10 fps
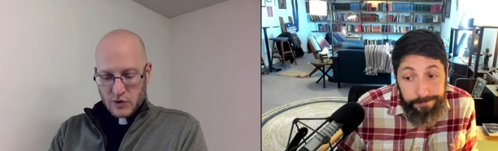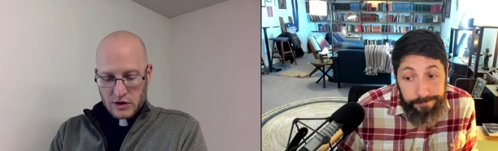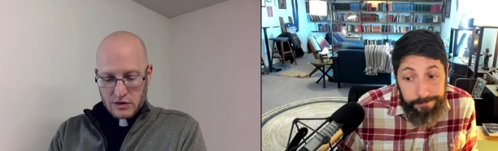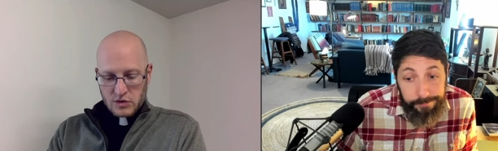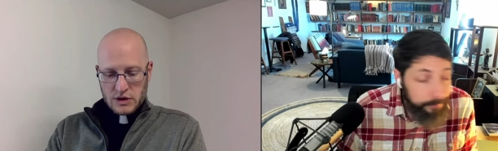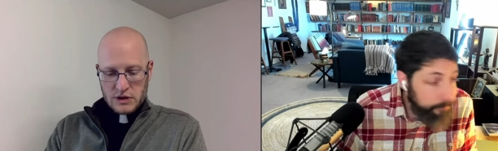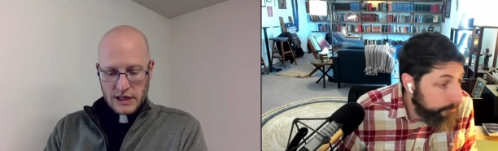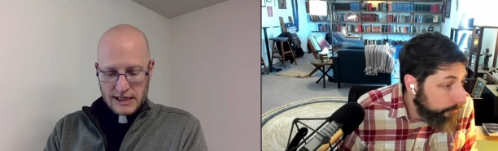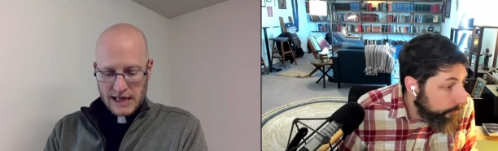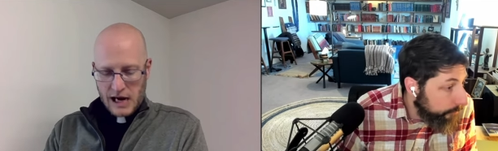Speaker 1: what our Lord
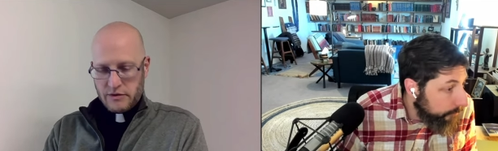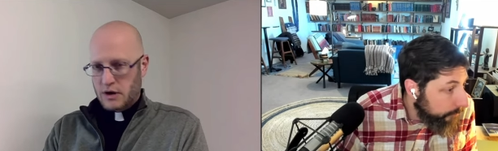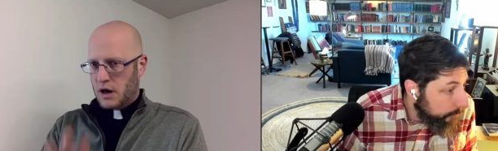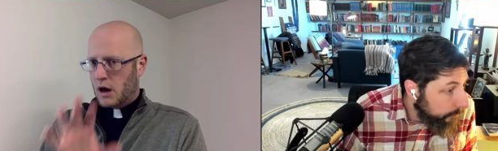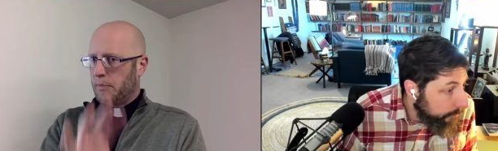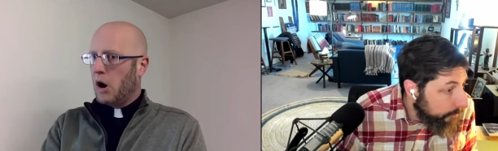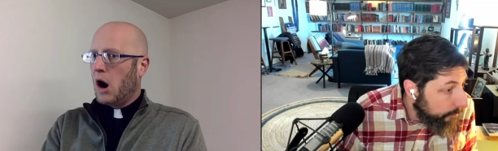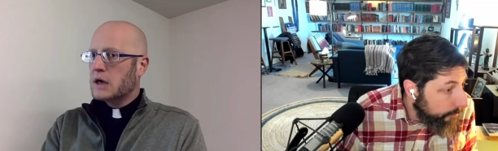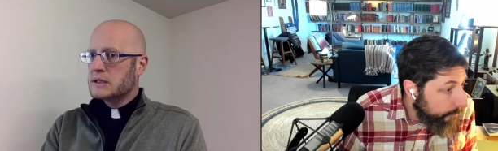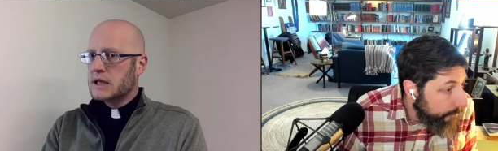lays out here. And I'll
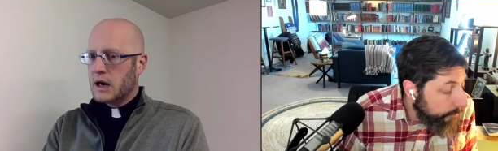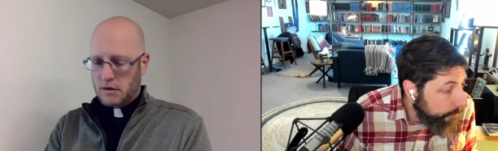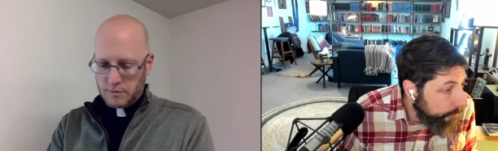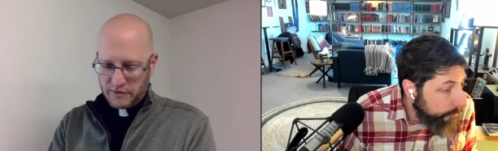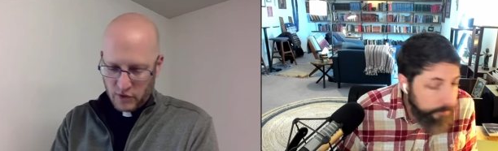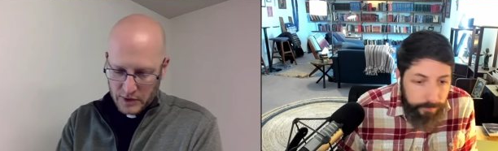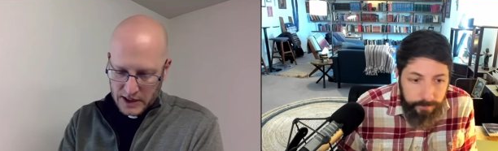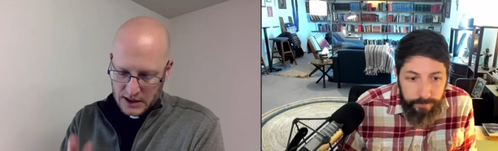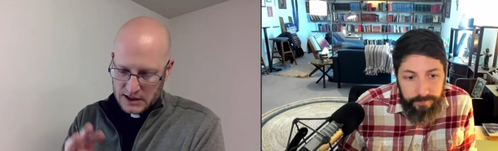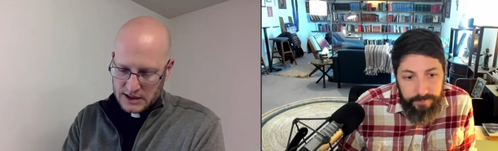pause there before we
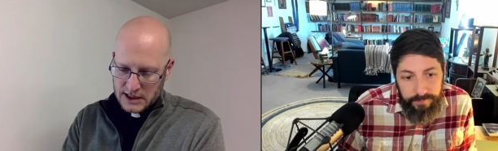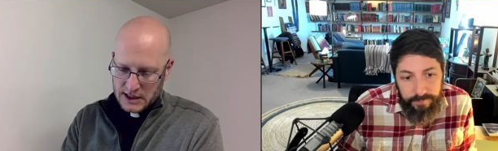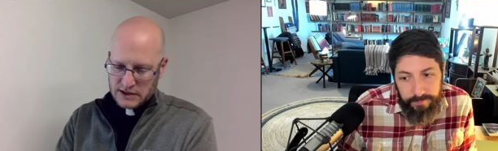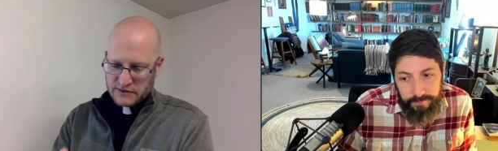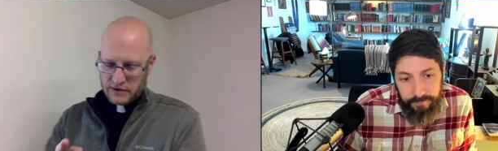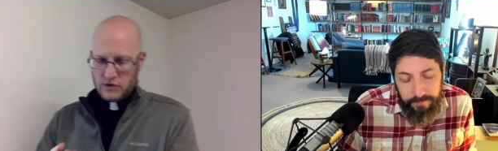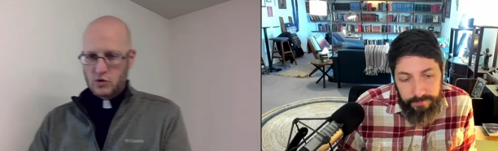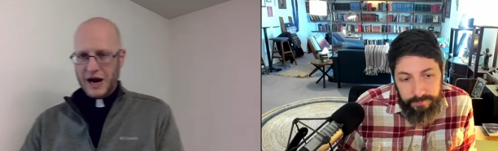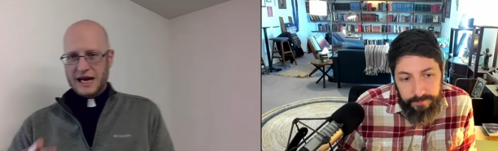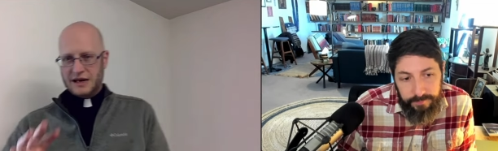get into 6
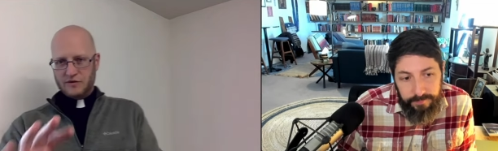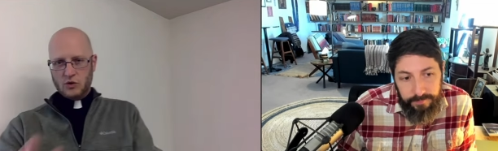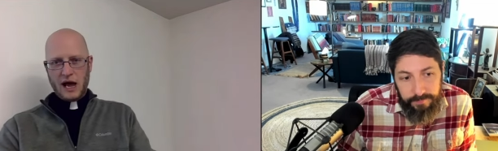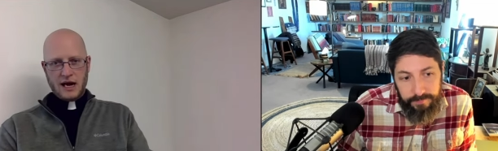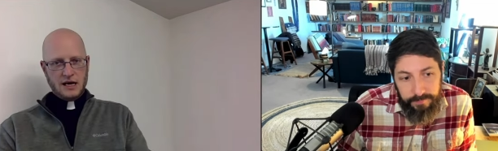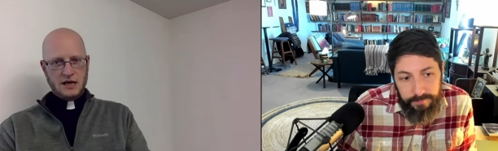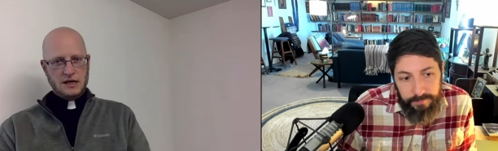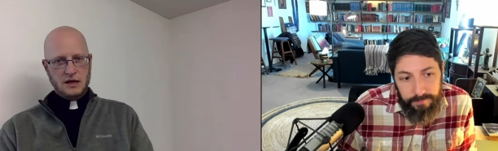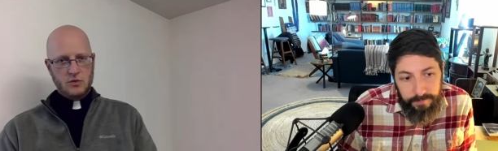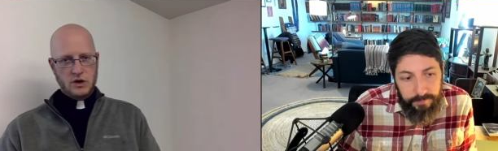through 8 if you had
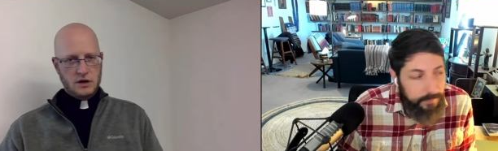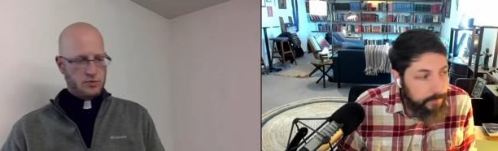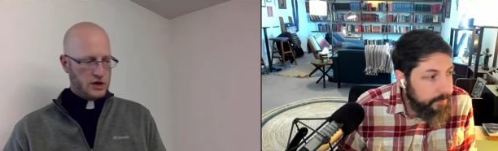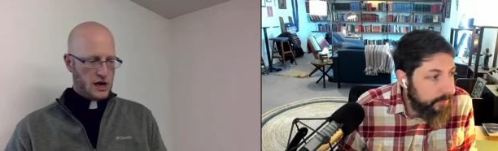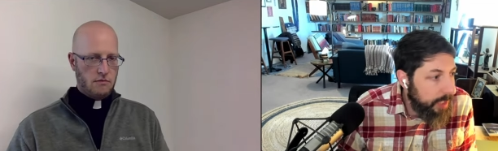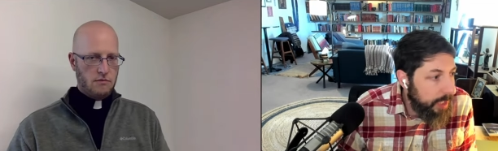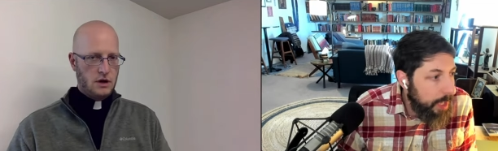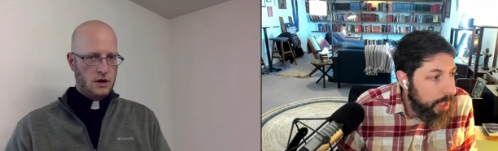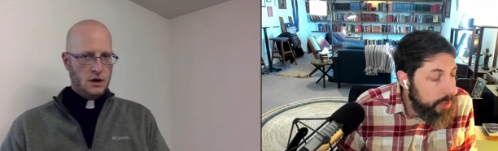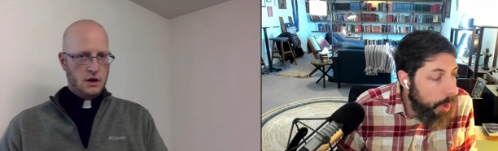anything you wanted to bring out.
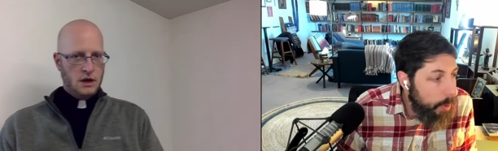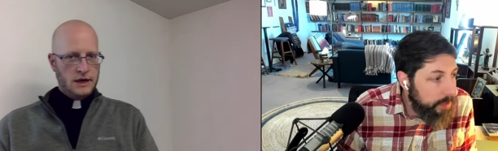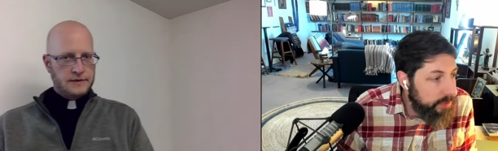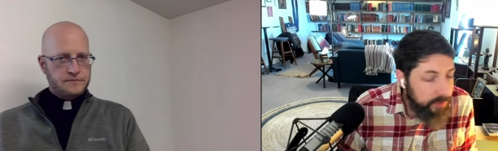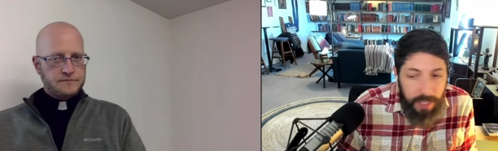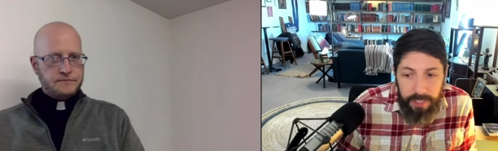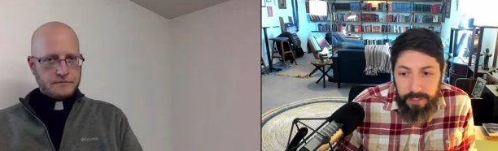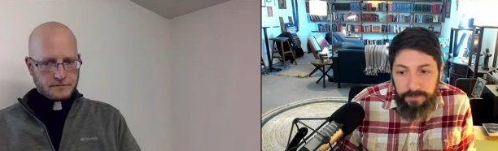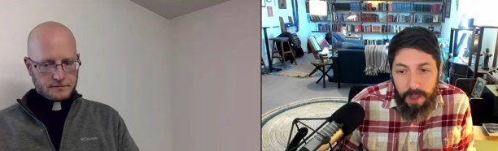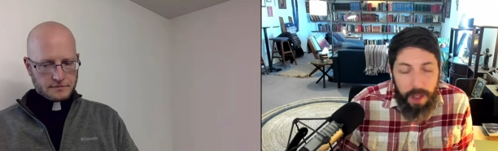
Speaker 2: No, it's just
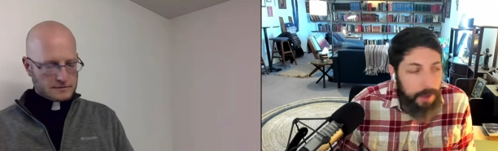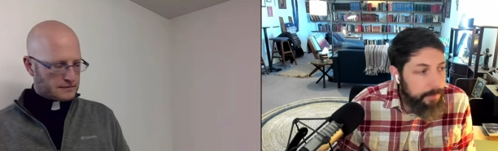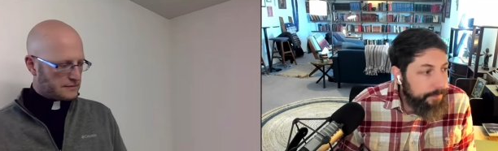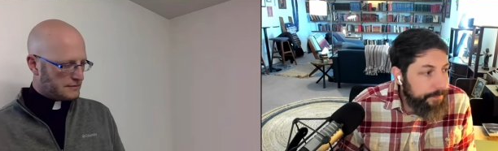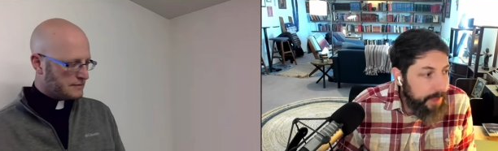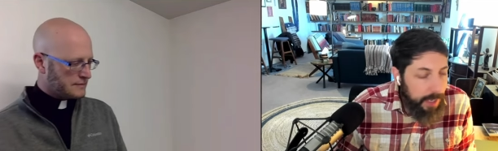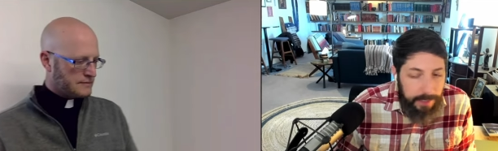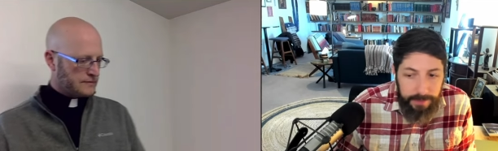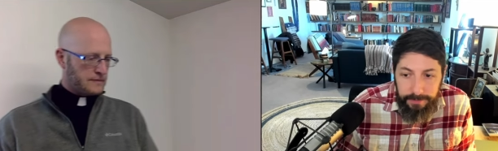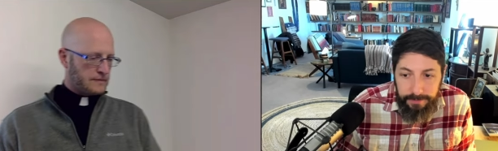kind of um
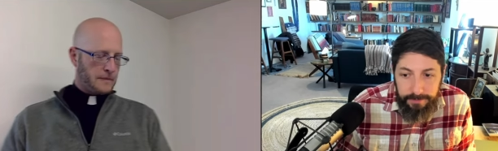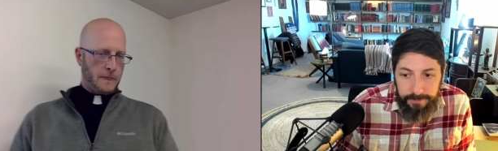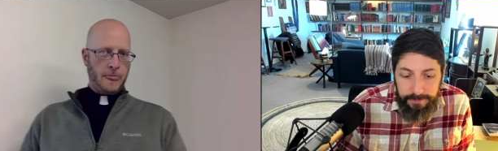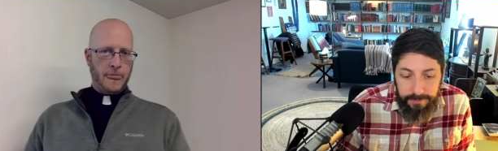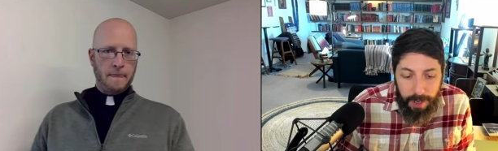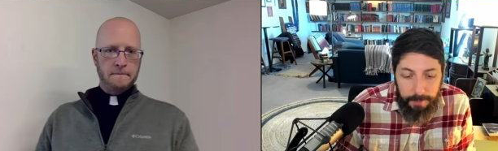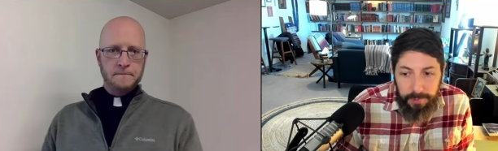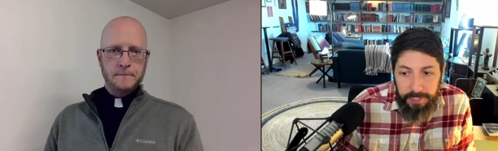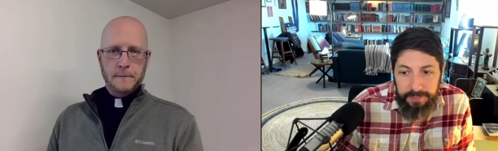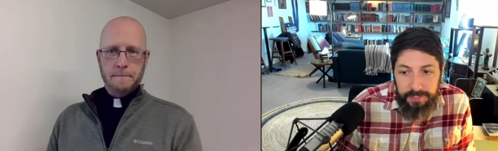
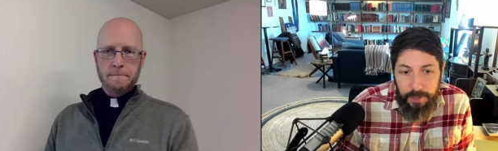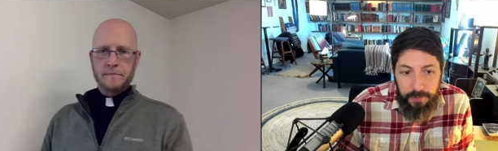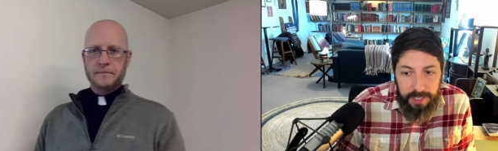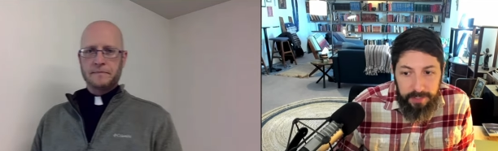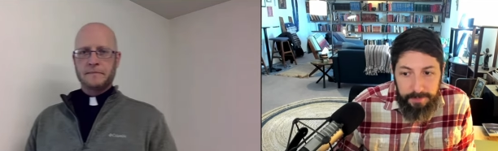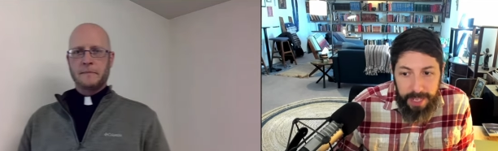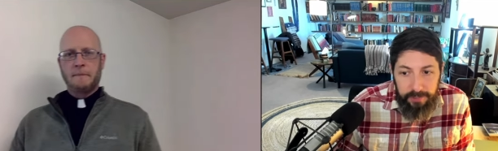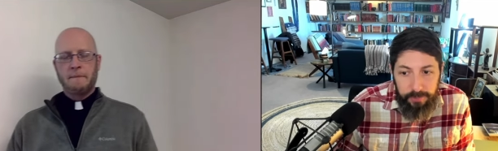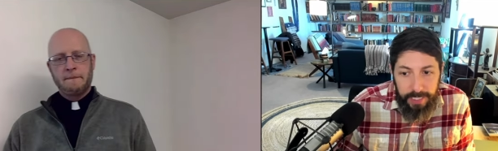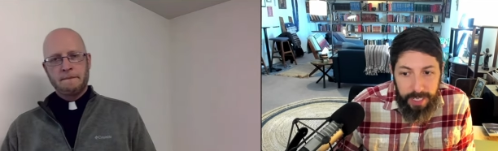humbling to know that as
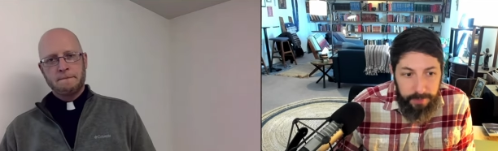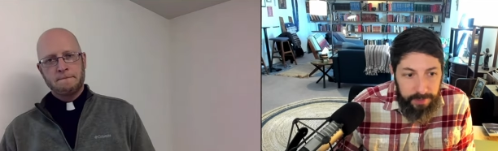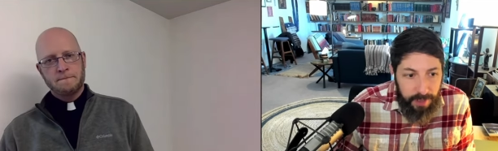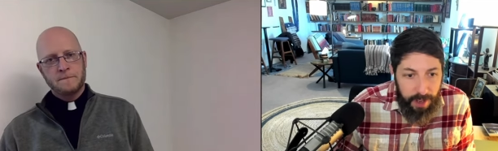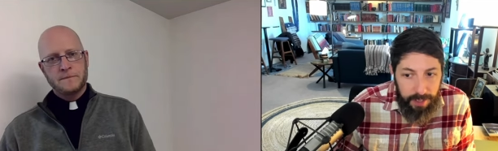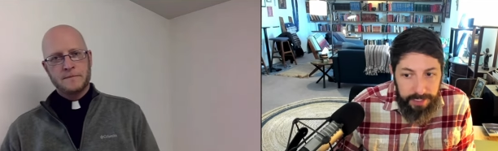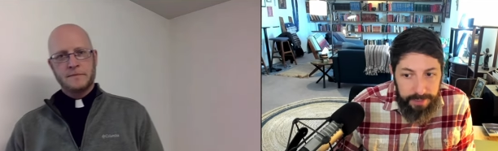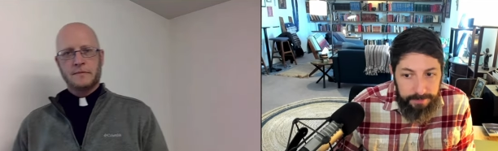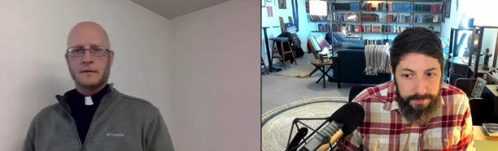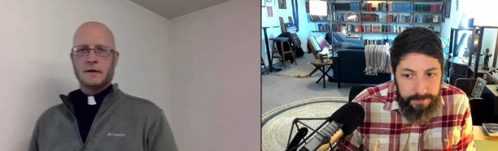mad as we get with God,
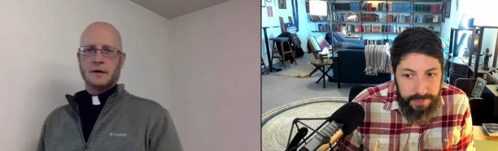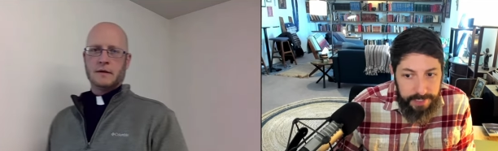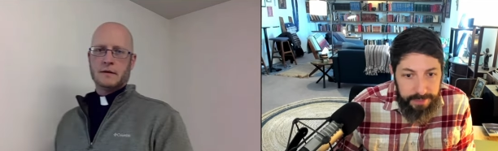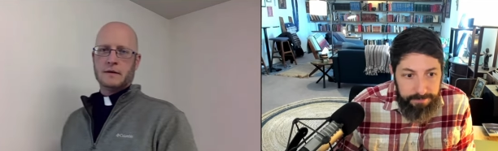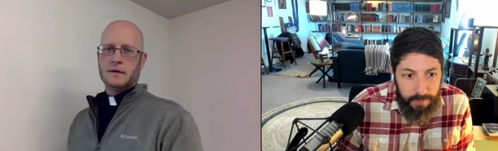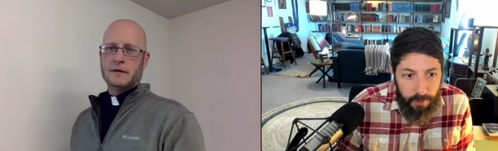he he